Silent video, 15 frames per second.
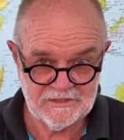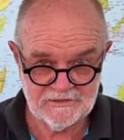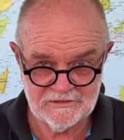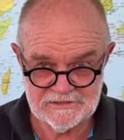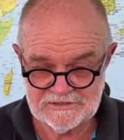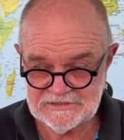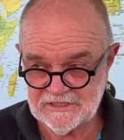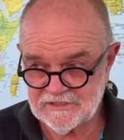In
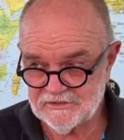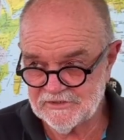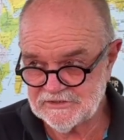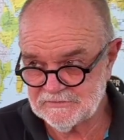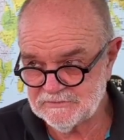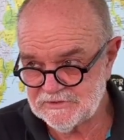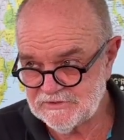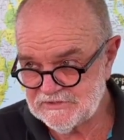the Southern
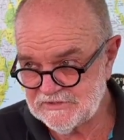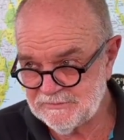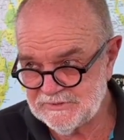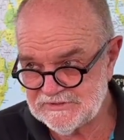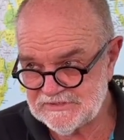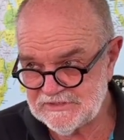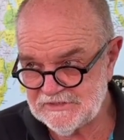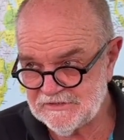Ocean, we're usually
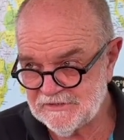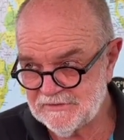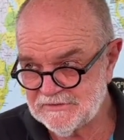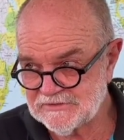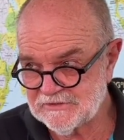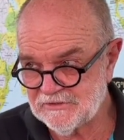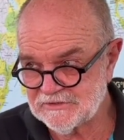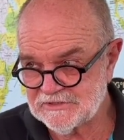busy.
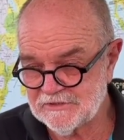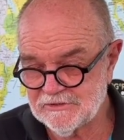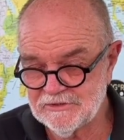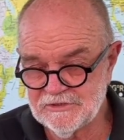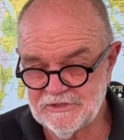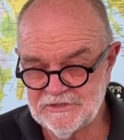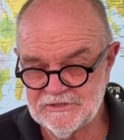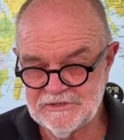There's a lot to
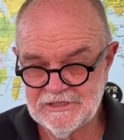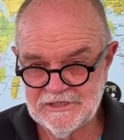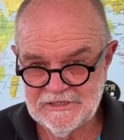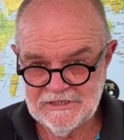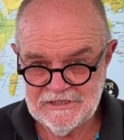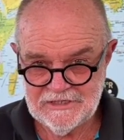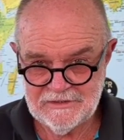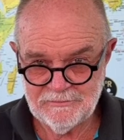learn,
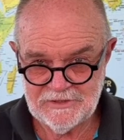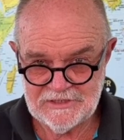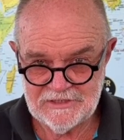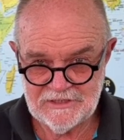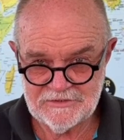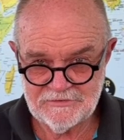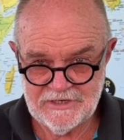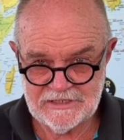and we can
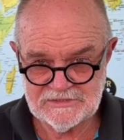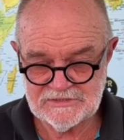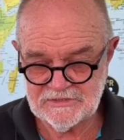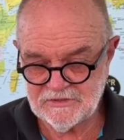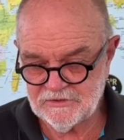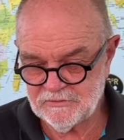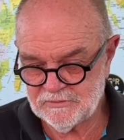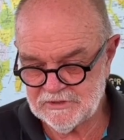interact.
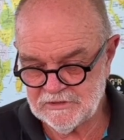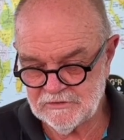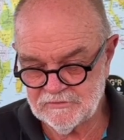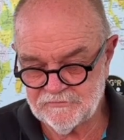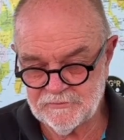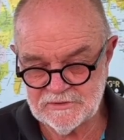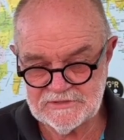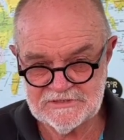So
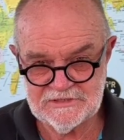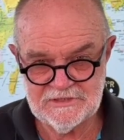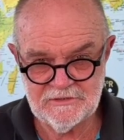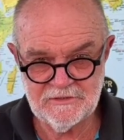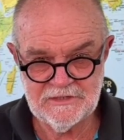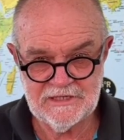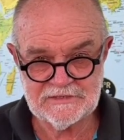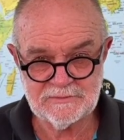look forward to seeing you
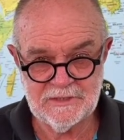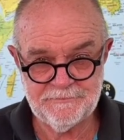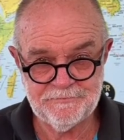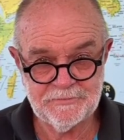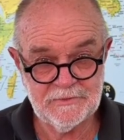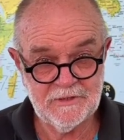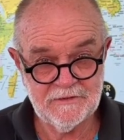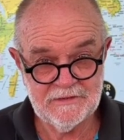on the next one.
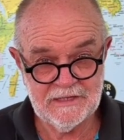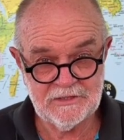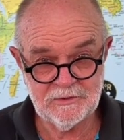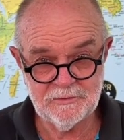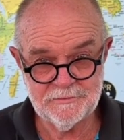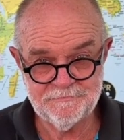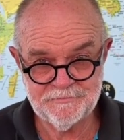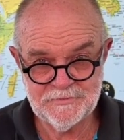Thank
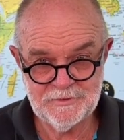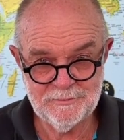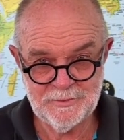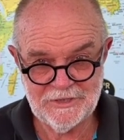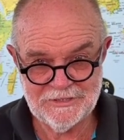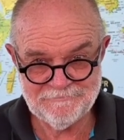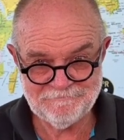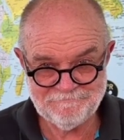you.
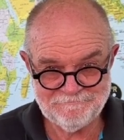Goodbye.